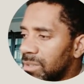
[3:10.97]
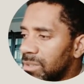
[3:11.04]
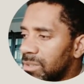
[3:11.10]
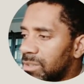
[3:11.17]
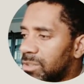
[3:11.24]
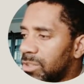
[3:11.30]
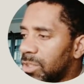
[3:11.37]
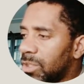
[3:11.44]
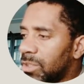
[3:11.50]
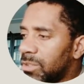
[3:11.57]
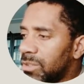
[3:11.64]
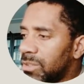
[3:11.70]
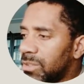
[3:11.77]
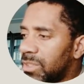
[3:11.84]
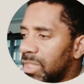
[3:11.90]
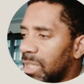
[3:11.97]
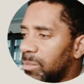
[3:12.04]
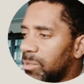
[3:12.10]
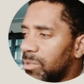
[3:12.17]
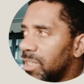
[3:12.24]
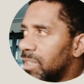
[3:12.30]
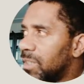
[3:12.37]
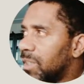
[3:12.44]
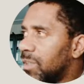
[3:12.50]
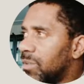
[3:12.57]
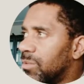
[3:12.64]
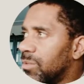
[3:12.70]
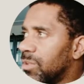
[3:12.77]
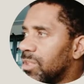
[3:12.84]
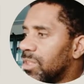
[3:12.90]
short, double, and
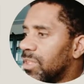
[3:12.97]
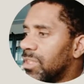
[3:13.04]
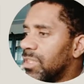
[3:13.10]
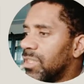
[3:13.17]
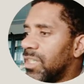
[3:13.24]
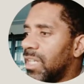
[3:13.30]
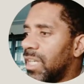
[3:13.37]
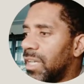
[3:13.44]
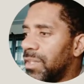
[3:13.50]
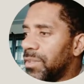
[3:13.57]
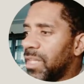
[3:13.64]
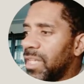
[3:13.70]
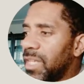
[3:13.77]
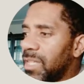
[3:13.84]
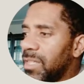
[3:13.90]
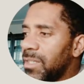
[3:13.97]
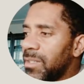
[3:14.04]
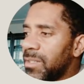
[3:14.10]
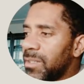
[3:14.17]
long. And they